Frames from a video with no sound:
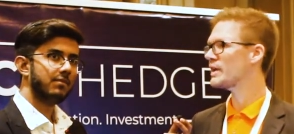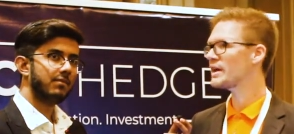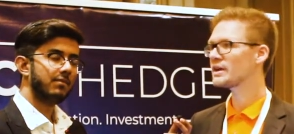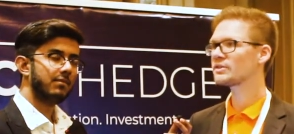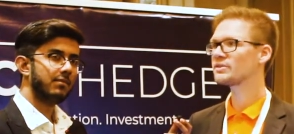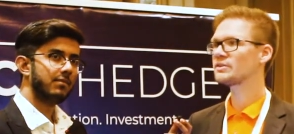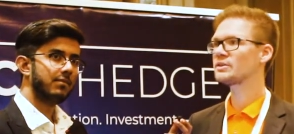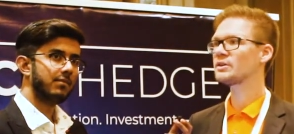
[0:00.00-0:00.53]

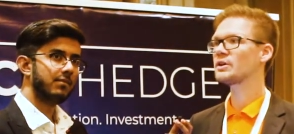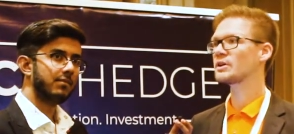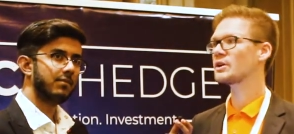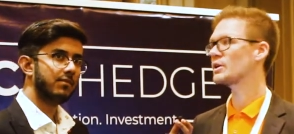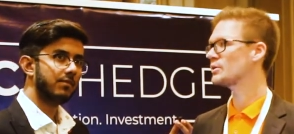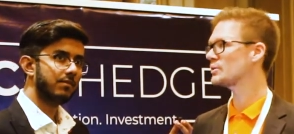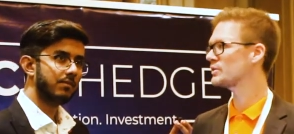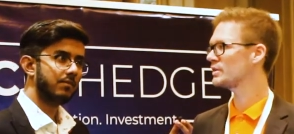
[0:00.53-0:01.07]
Speaker 1: tax and the
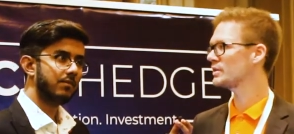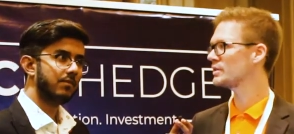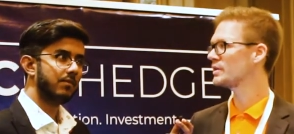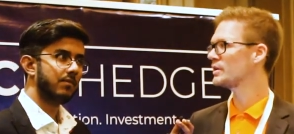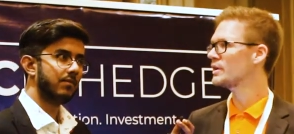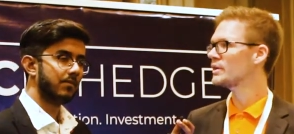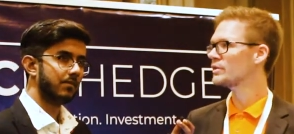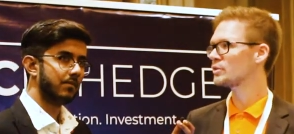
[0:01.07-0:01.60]
accounting?
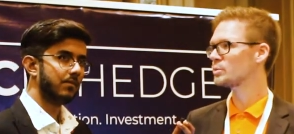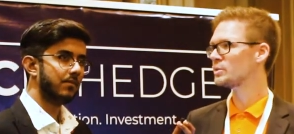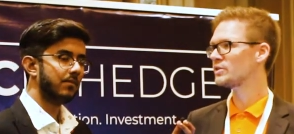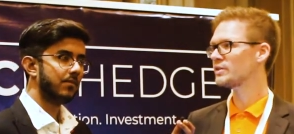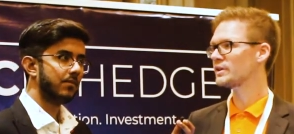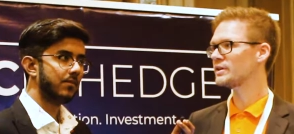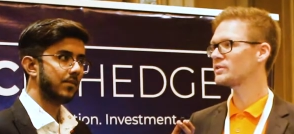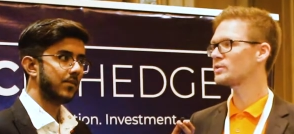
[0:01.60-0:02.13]
So we
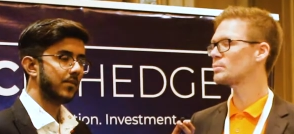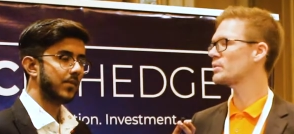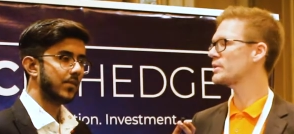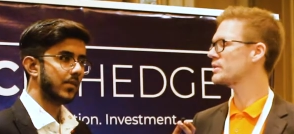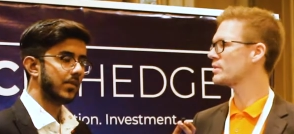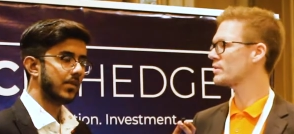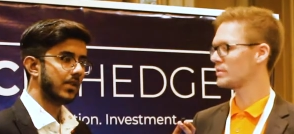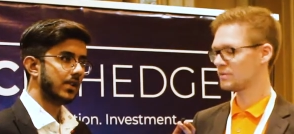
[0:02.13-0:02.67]
decided to
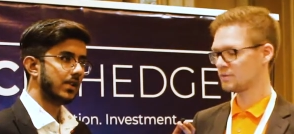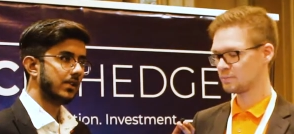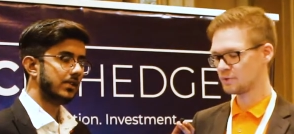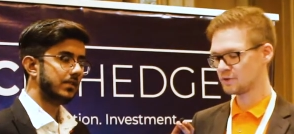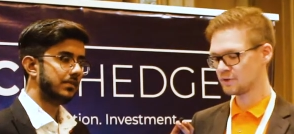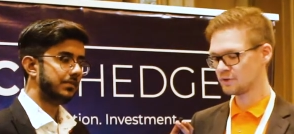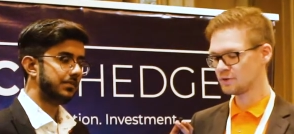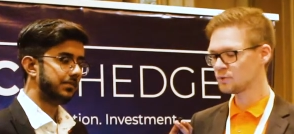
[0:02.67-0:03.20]

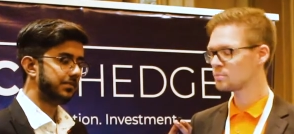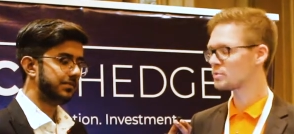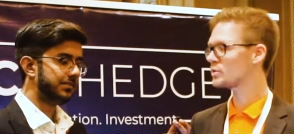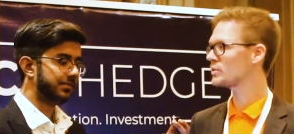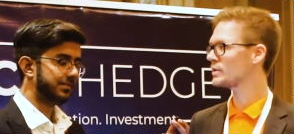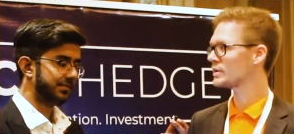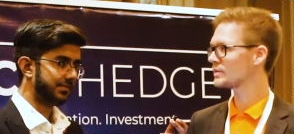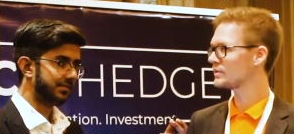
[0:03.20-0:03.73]
bring a new
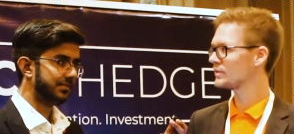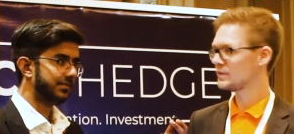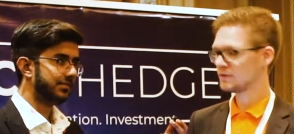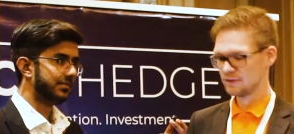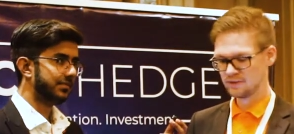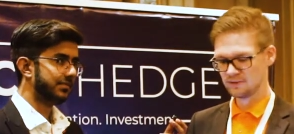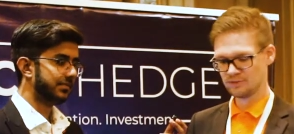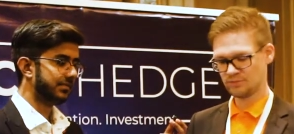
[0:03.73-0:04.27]
product.
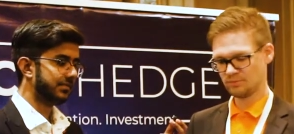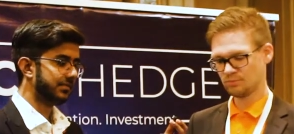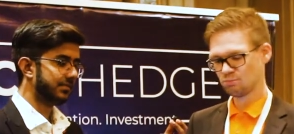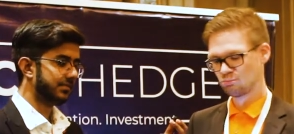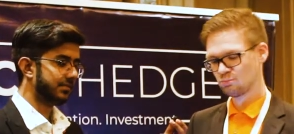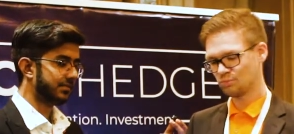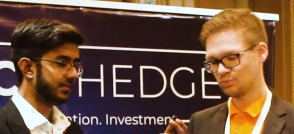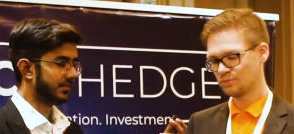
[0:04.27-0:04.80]
It's
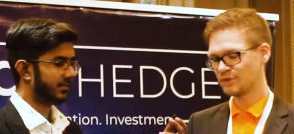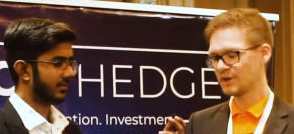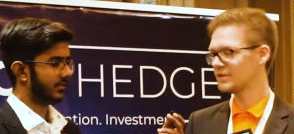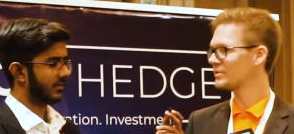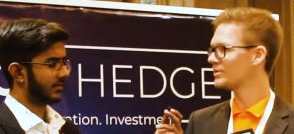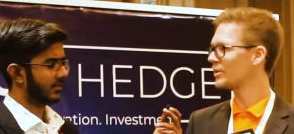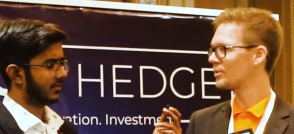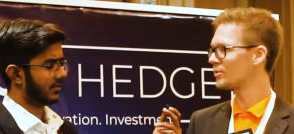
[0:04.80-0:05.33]
done
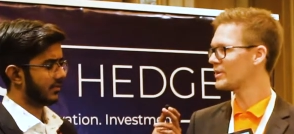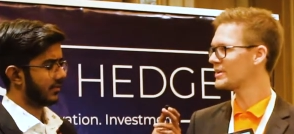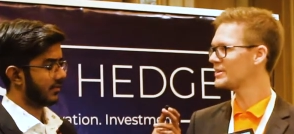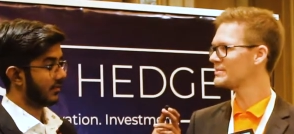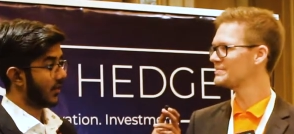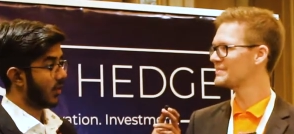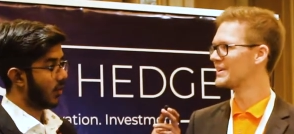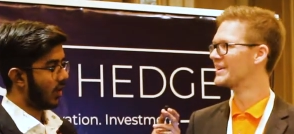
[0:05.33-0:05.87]

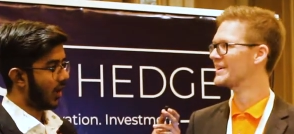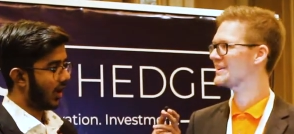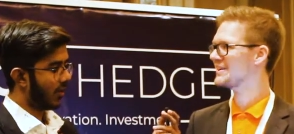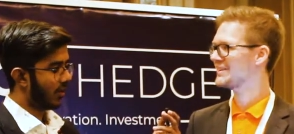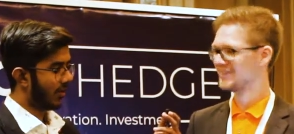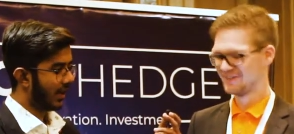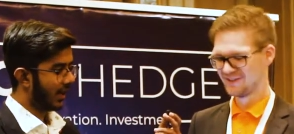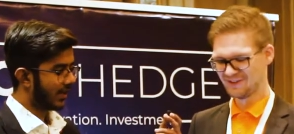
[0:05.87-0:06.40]
already.
Speaker 2: Wow,
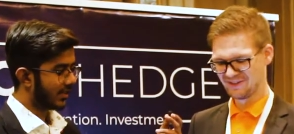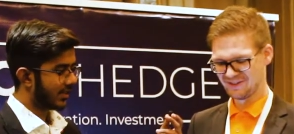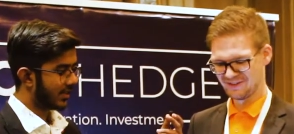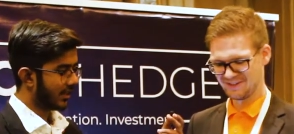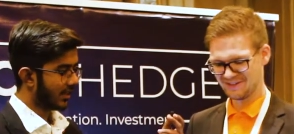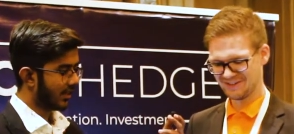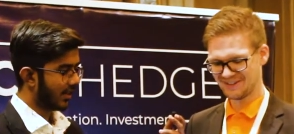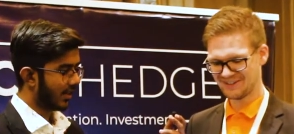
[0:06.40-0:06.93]
man!
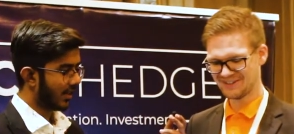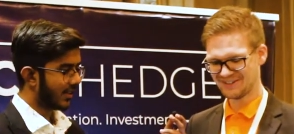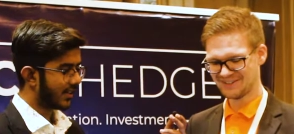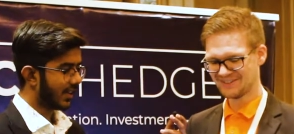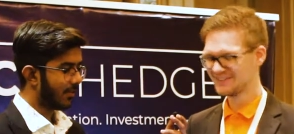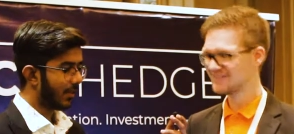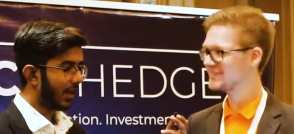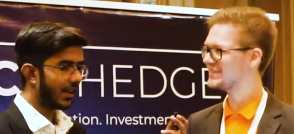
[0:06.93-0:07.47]
So
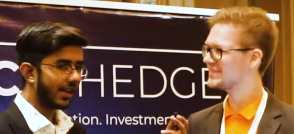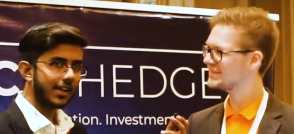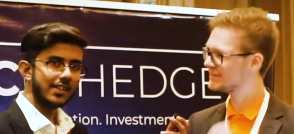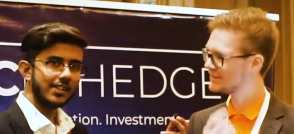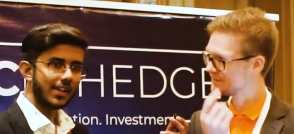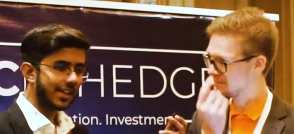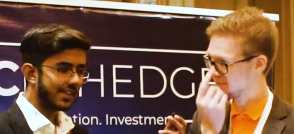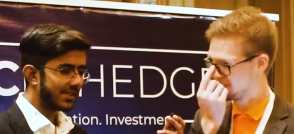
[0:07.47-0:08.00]
Salamantex
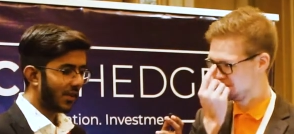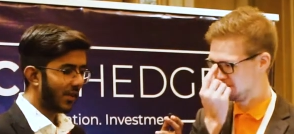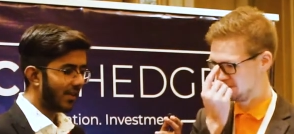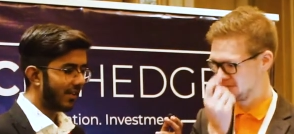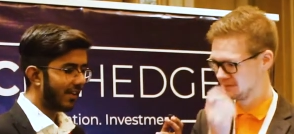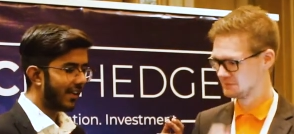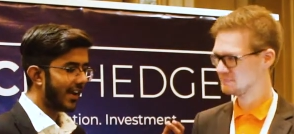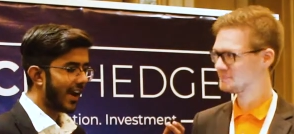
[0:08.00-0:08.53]
is
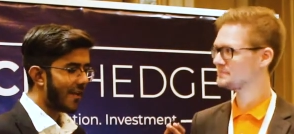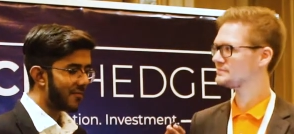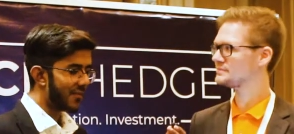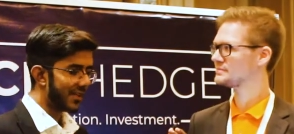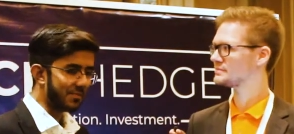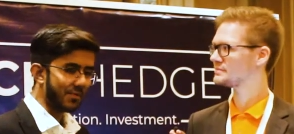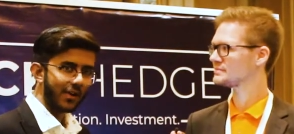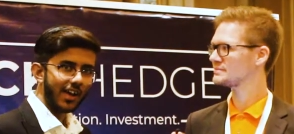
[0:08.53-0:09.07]
already up
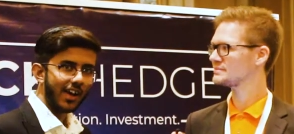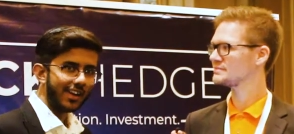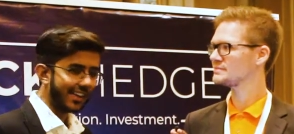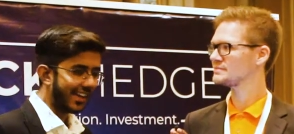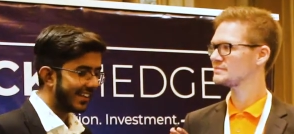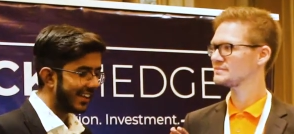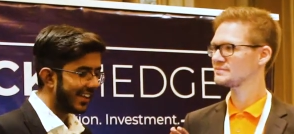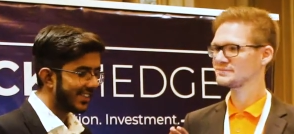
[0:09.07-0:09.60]
with product
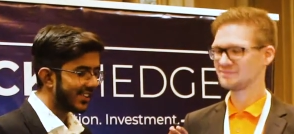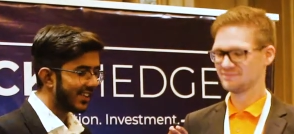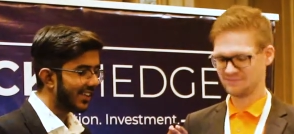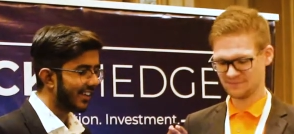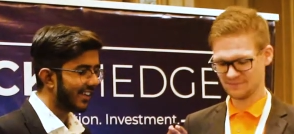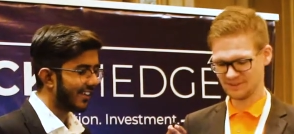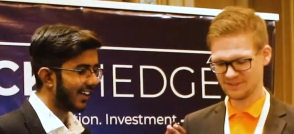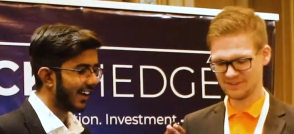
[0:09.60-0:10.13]
and it's
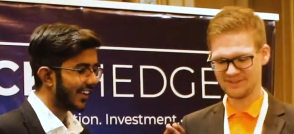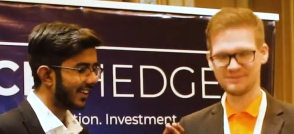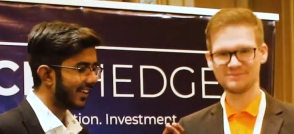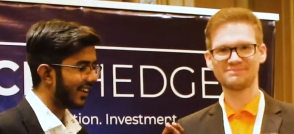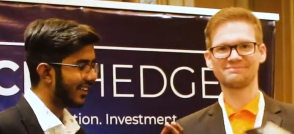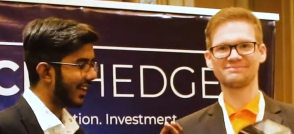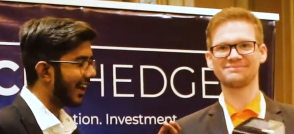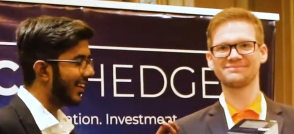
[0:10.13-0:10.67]
here at
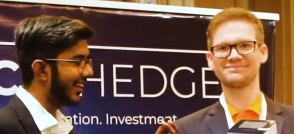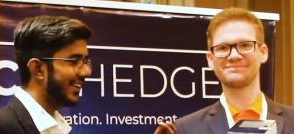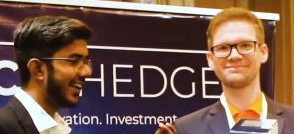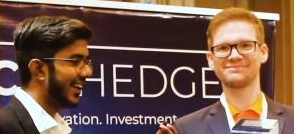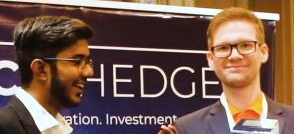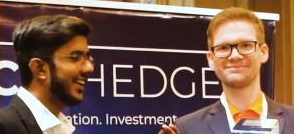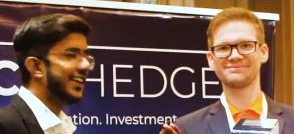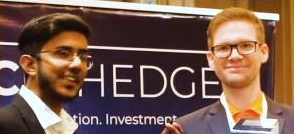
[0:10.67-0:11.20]
Thailand.
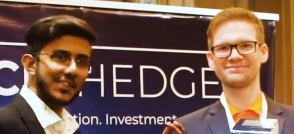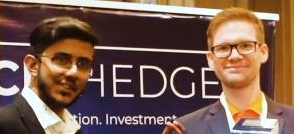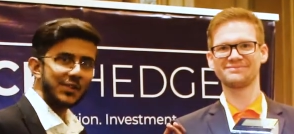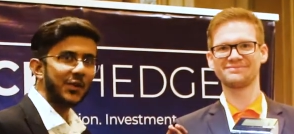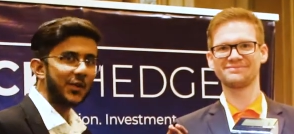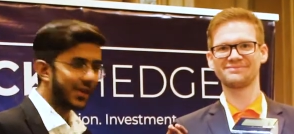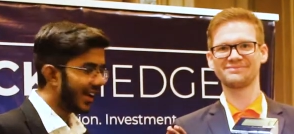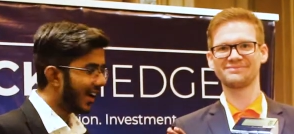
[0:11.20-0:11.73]

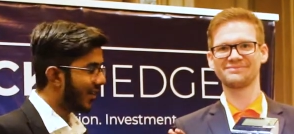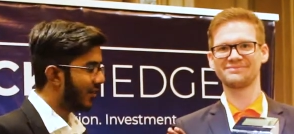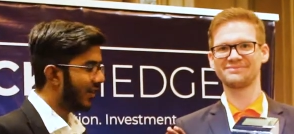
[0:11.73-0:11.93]
So yeah,